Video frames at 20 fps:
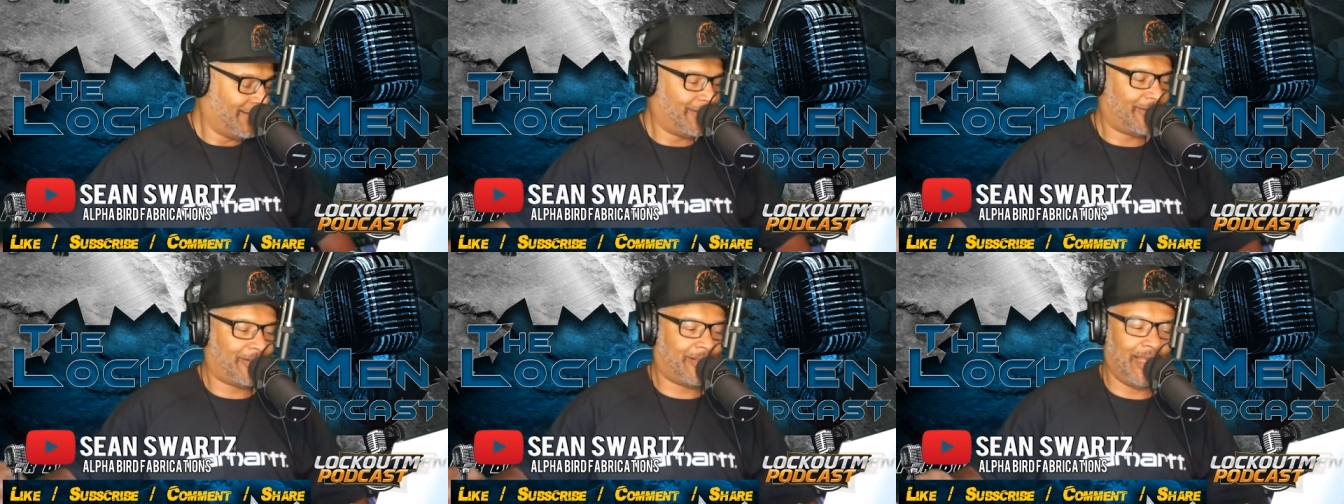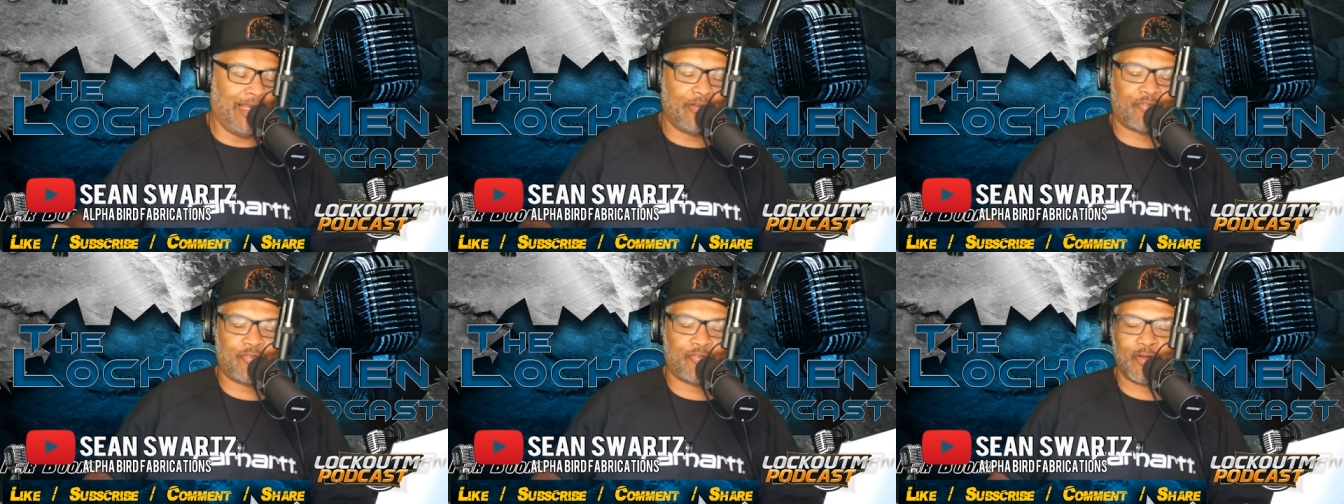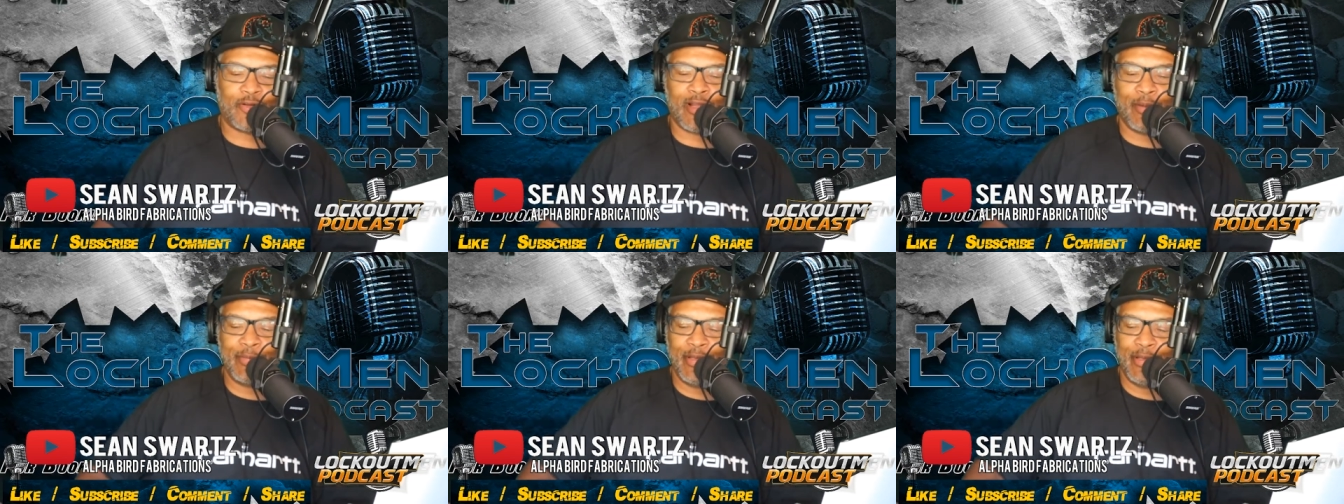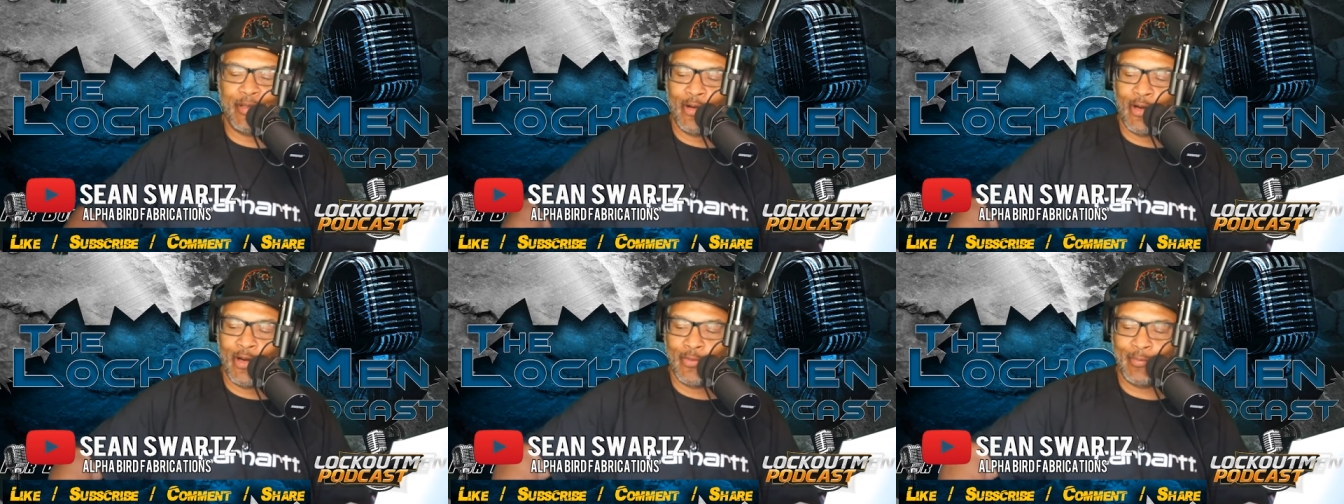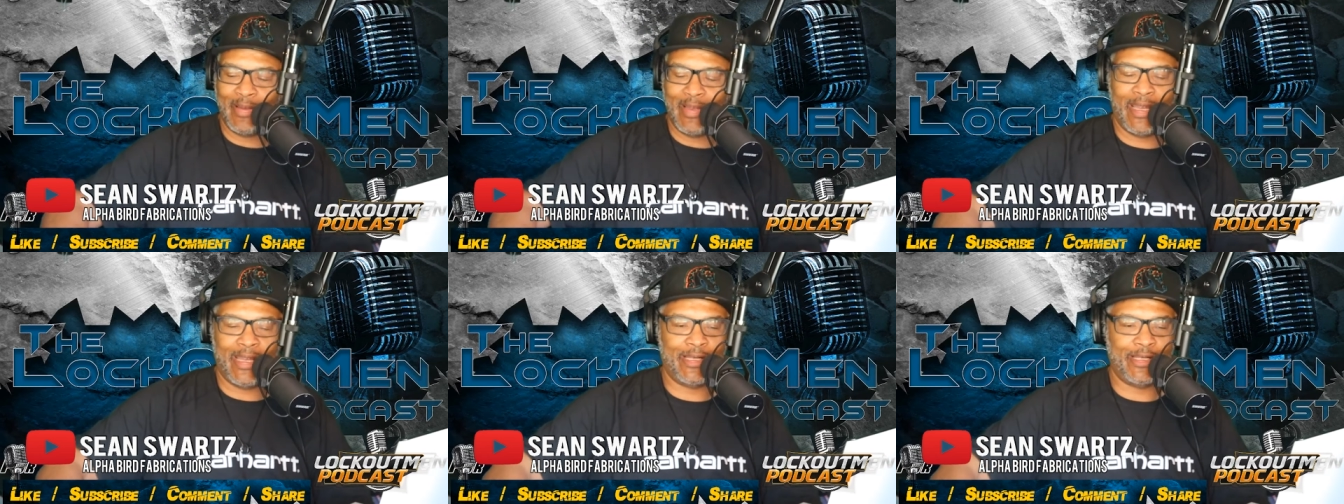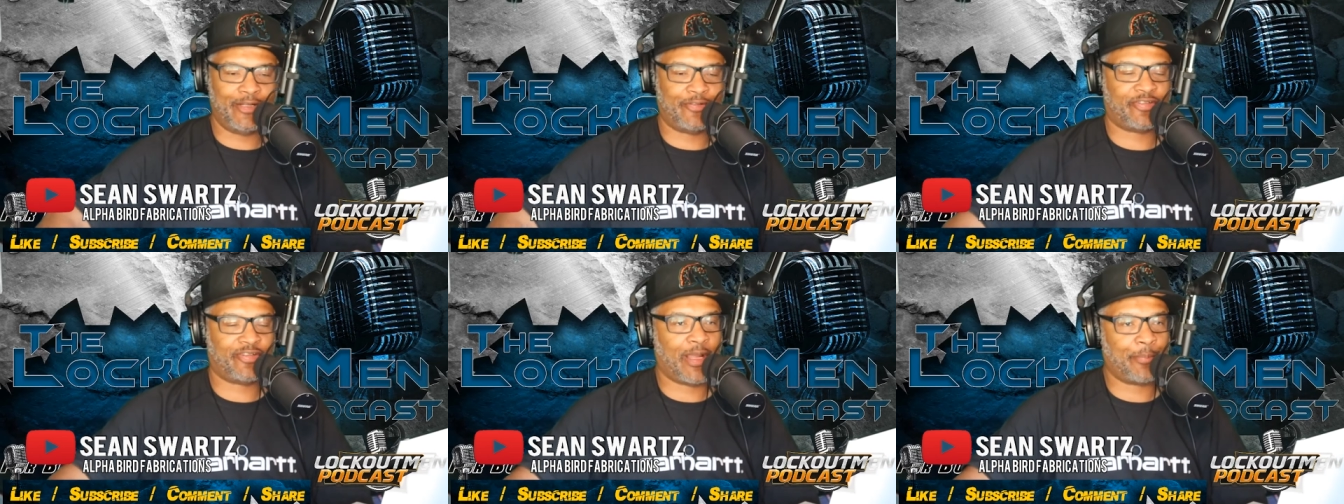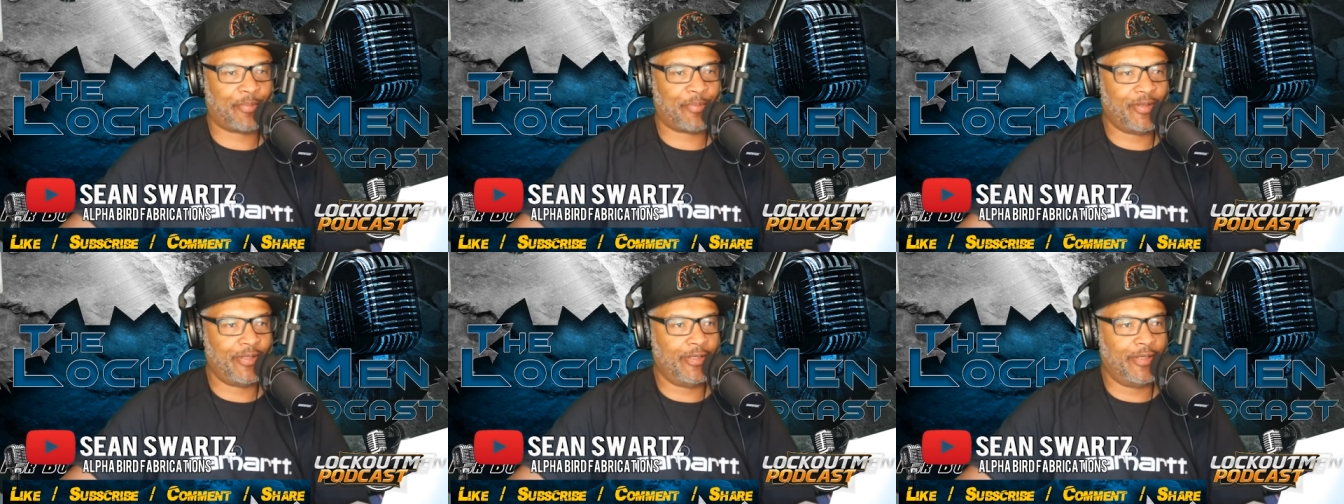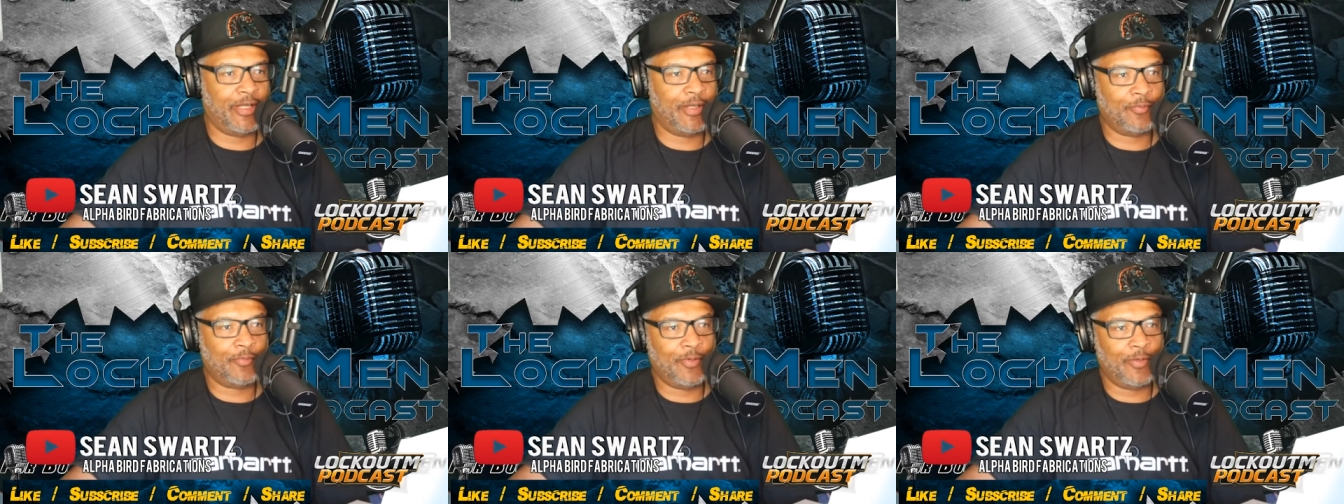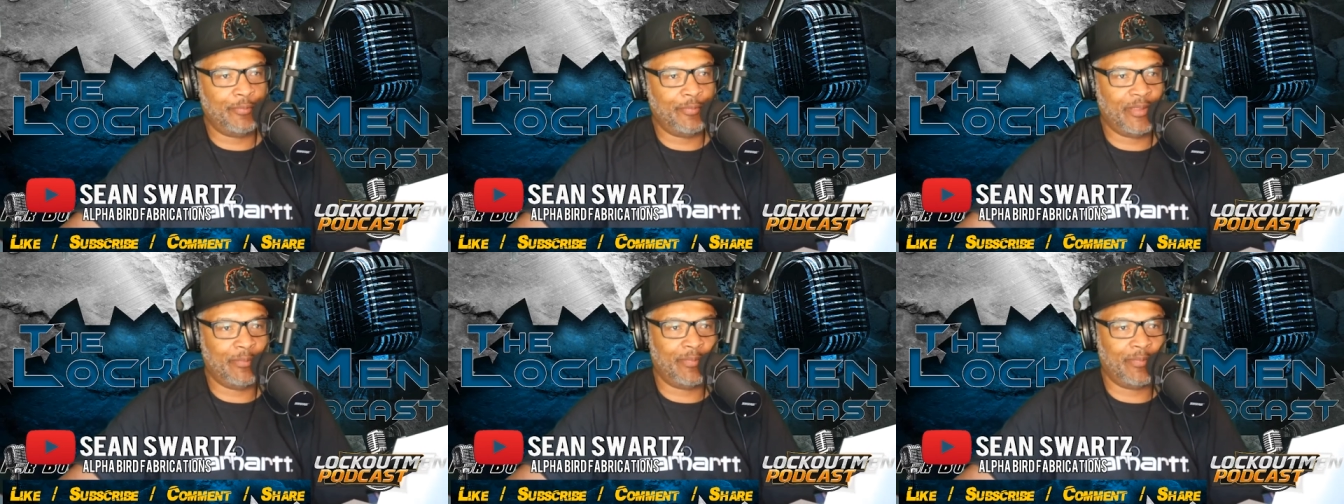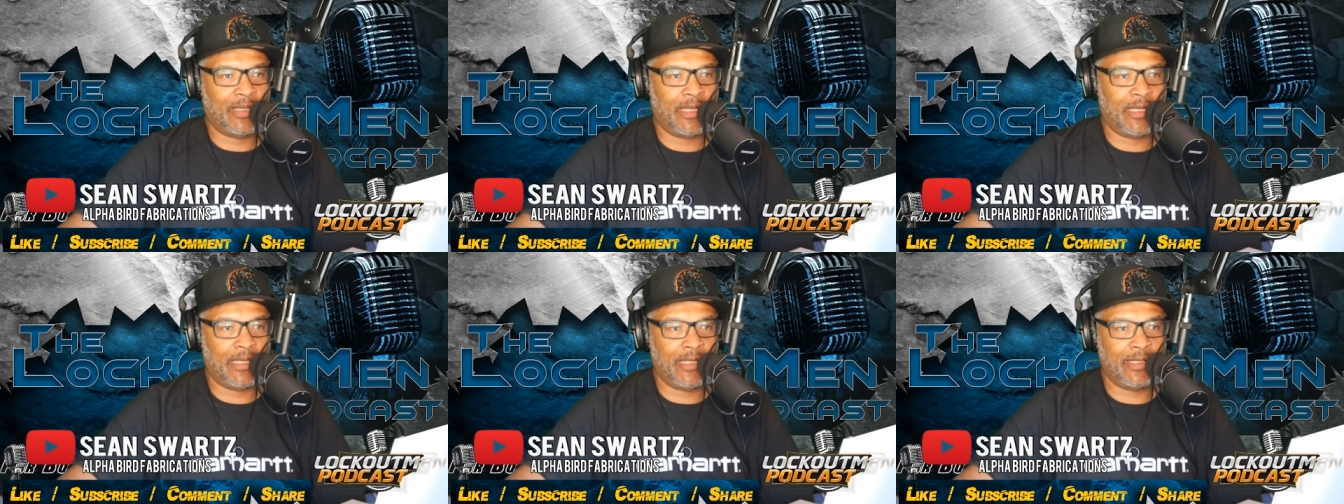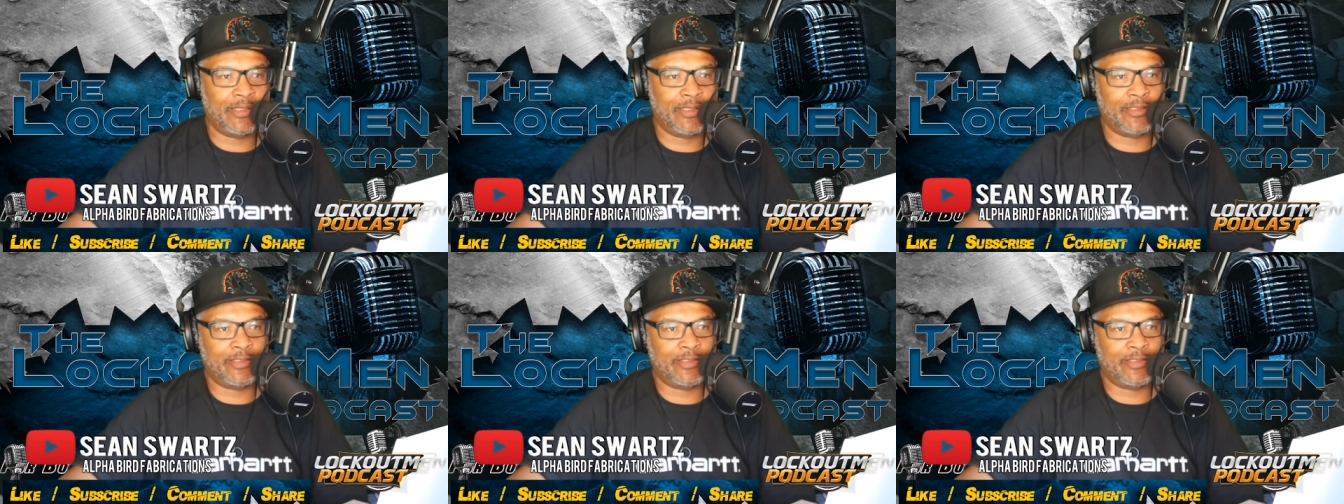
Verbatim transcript: Thanks for coming on, man, and chopping it up with me, man.